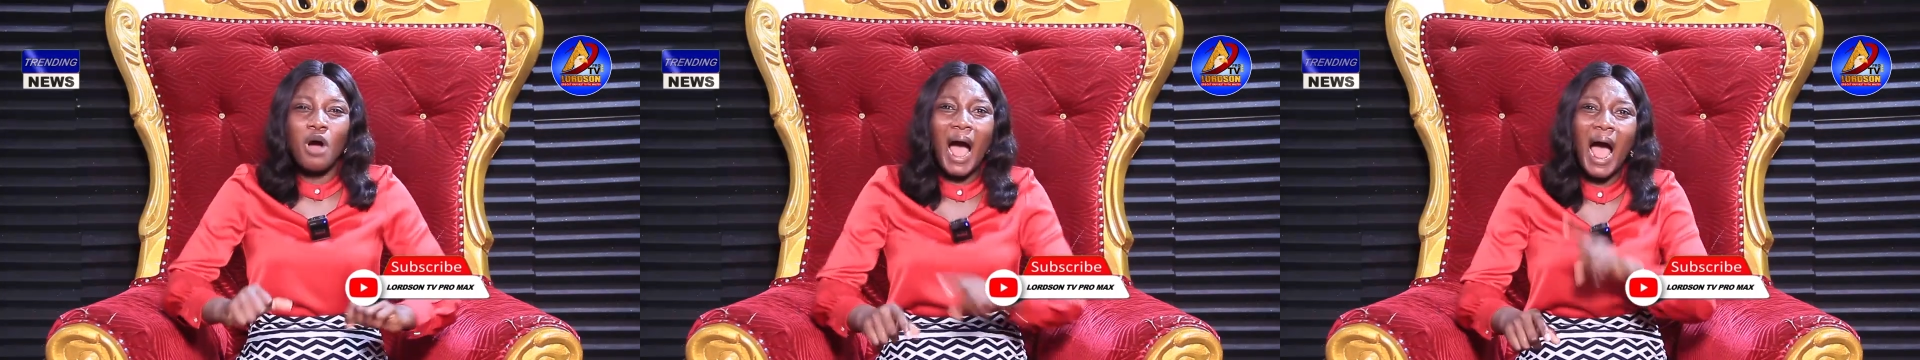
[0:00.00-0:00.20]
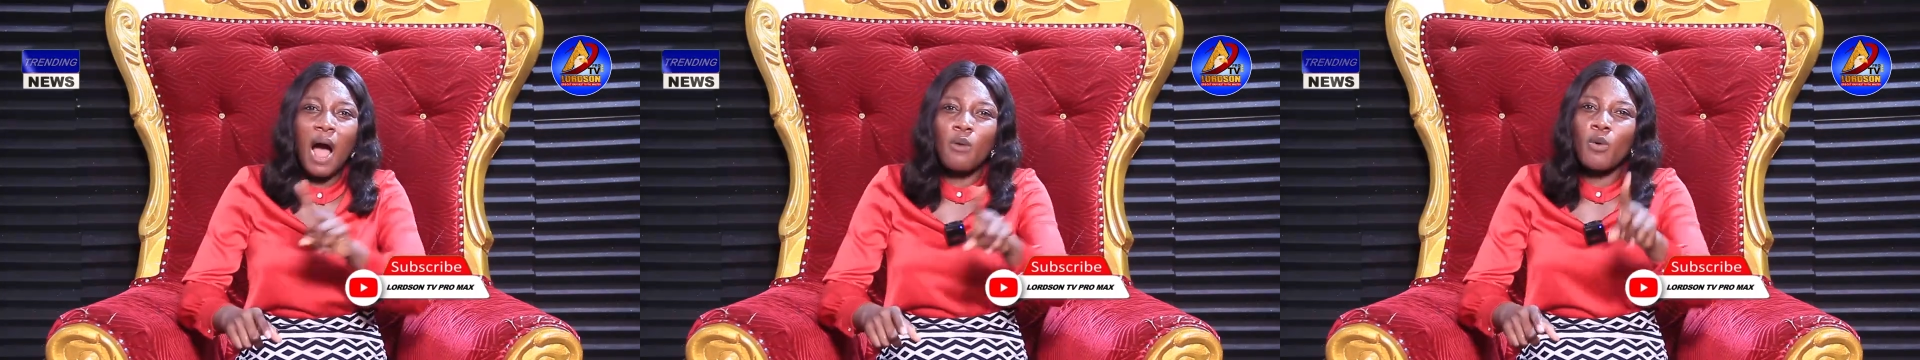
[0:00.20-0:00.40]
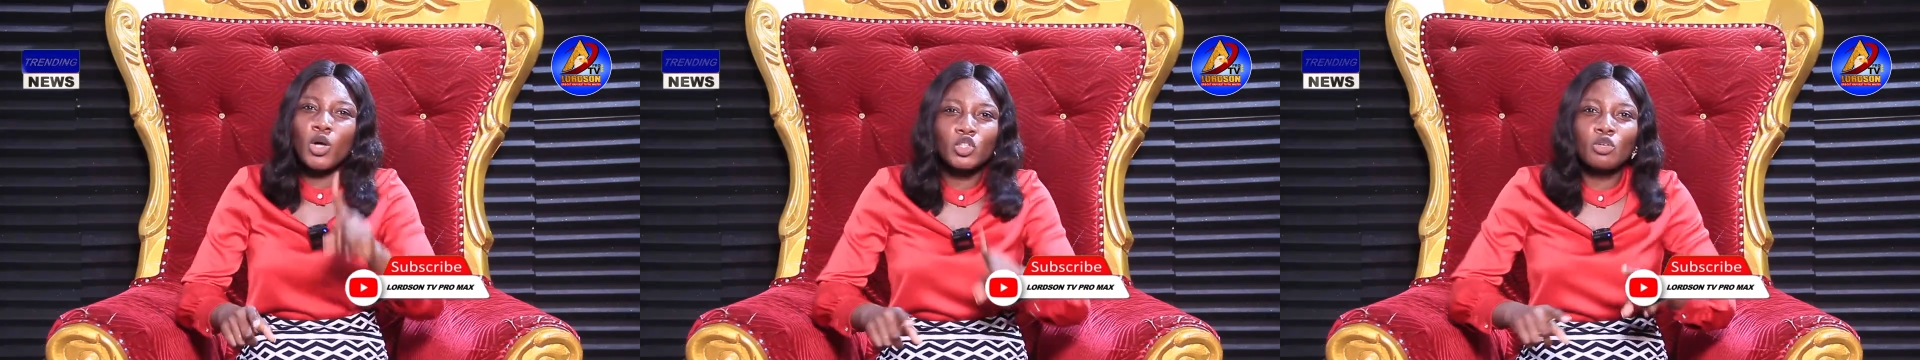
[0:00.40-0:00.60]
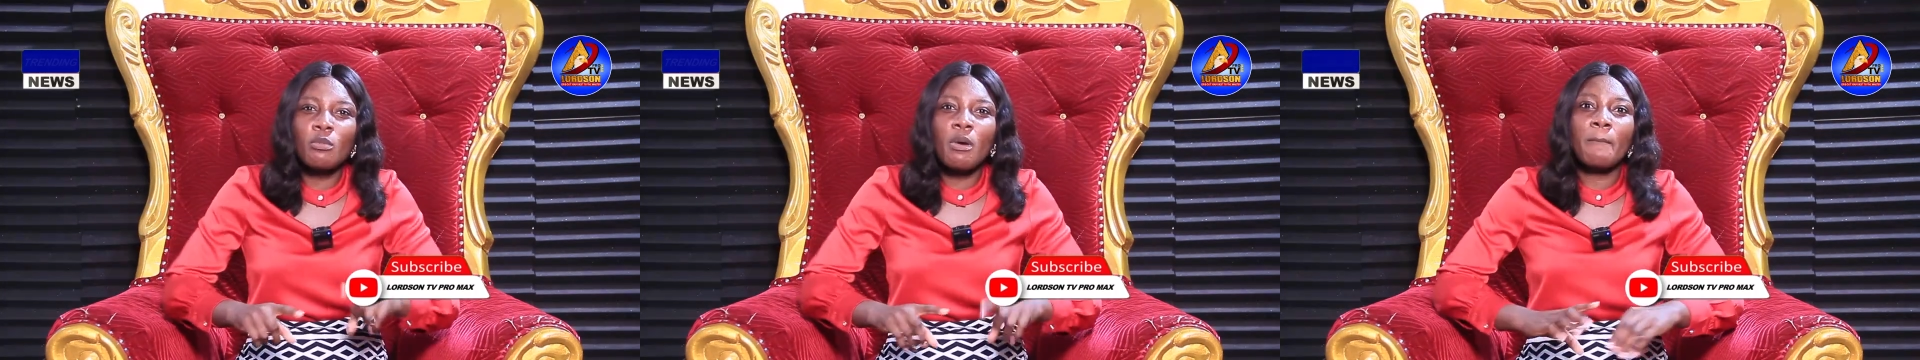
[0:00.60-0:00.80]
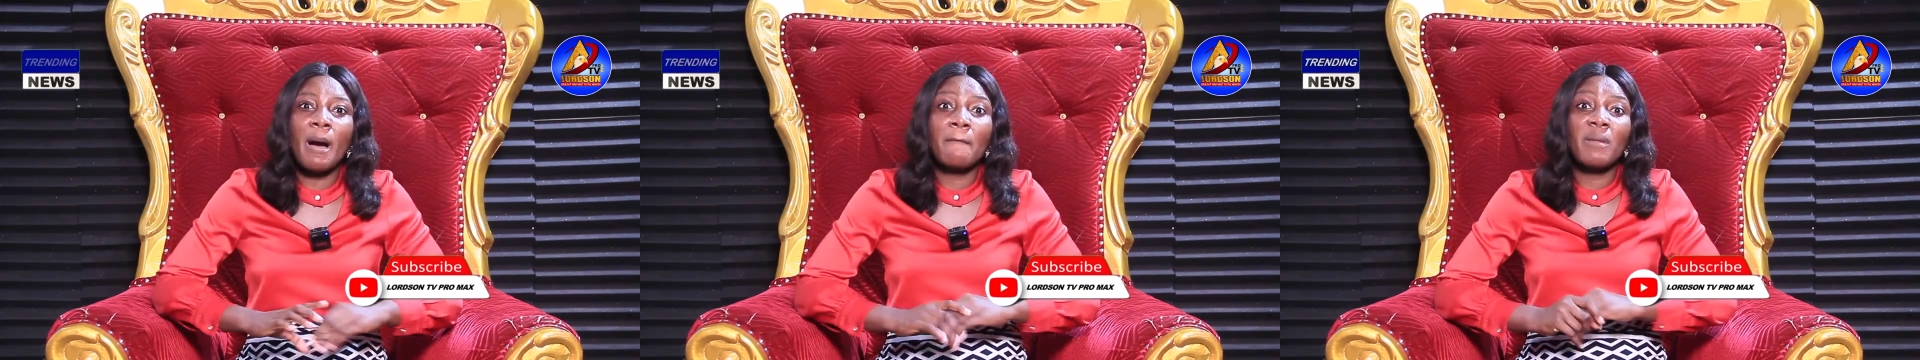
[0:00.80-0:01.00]
I want to
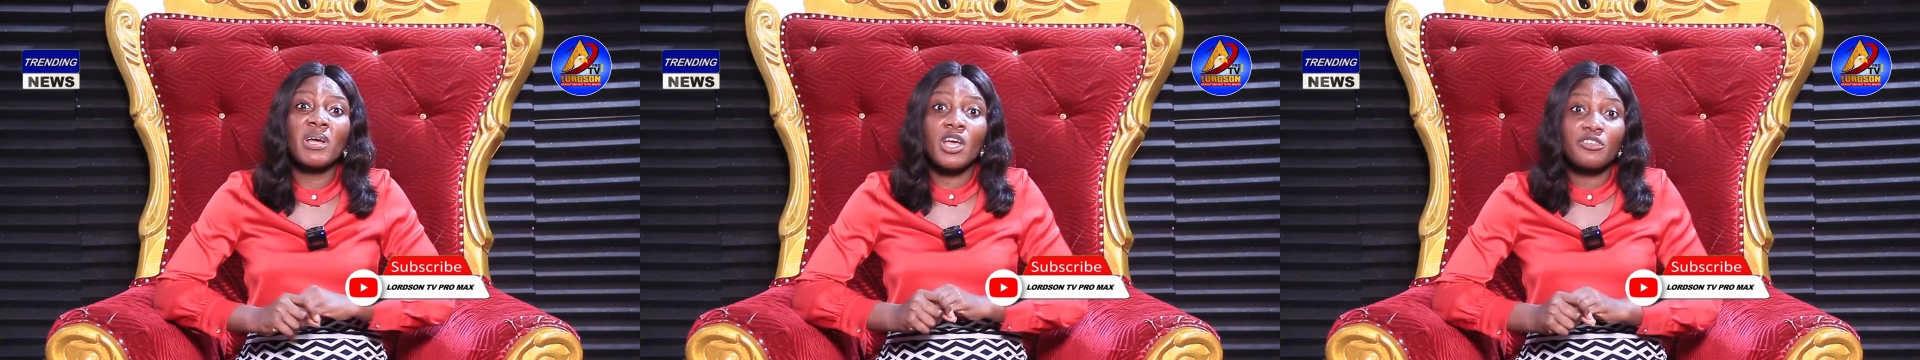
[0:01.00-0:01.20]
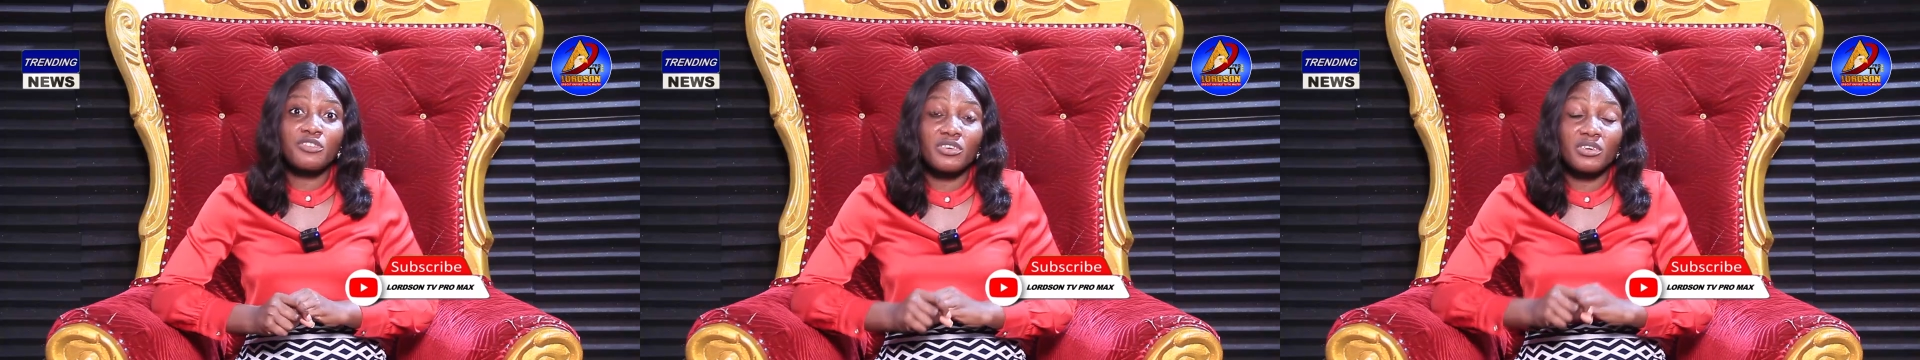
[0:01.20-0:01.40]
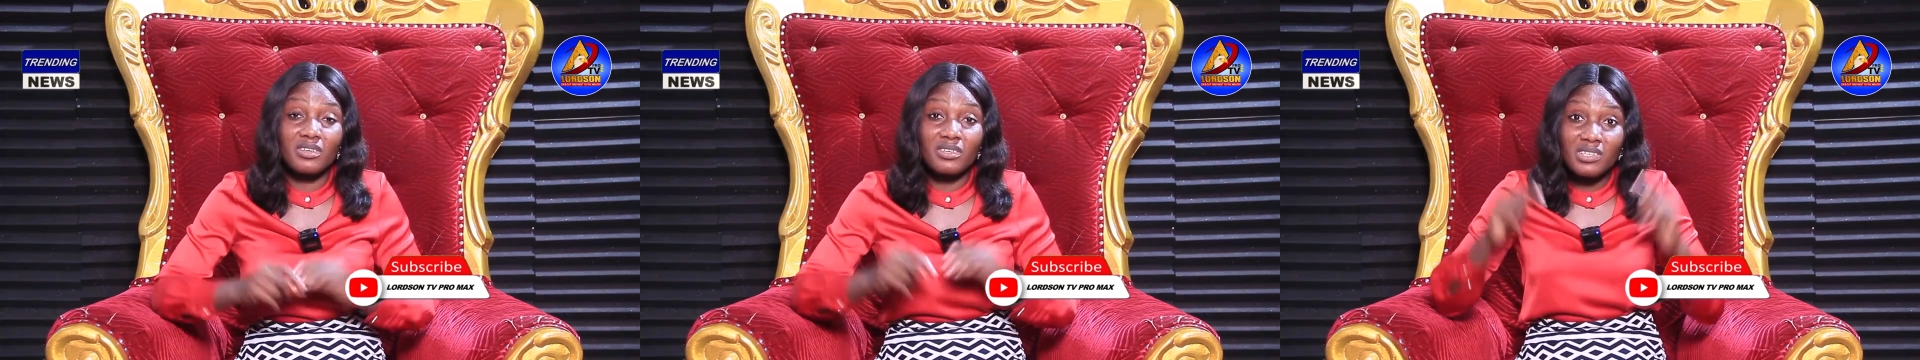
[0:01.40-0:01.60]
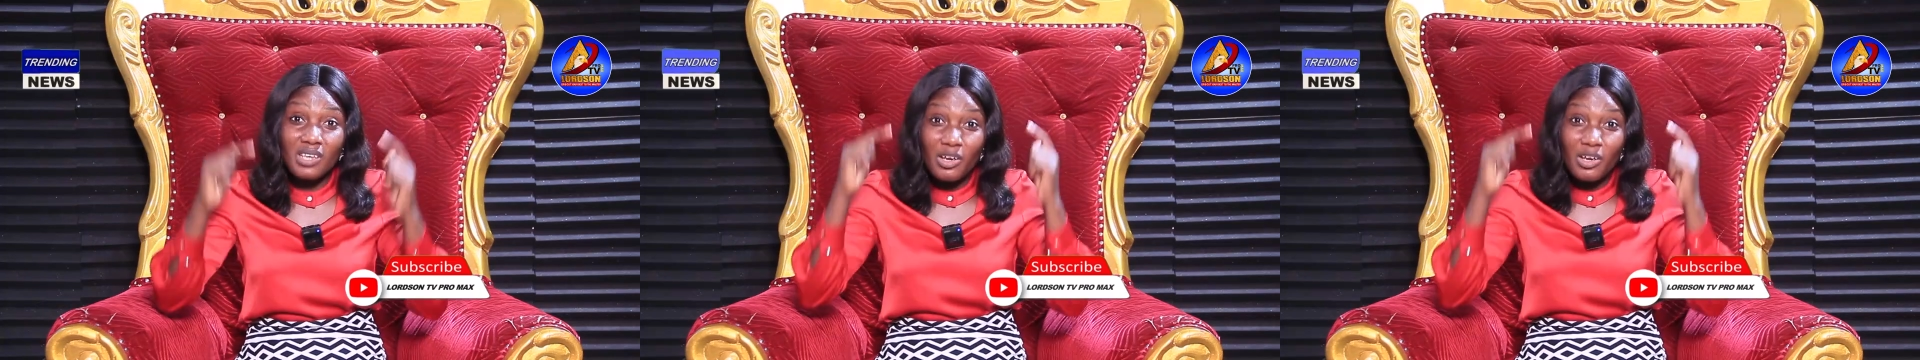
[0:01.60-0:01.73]
mean bamba yeshi.